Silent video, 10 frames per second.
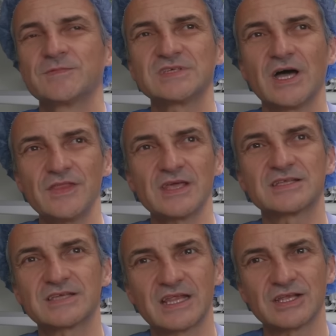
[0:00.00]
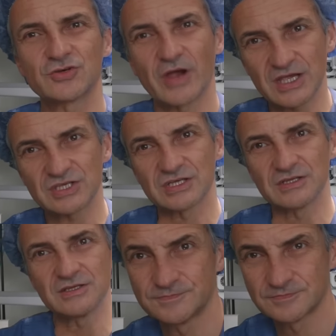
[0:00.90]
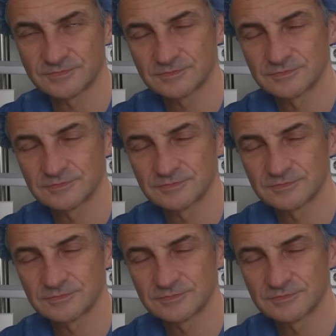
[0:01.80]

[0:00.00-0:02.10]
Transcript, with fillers: so I think it's getting traction. Yep,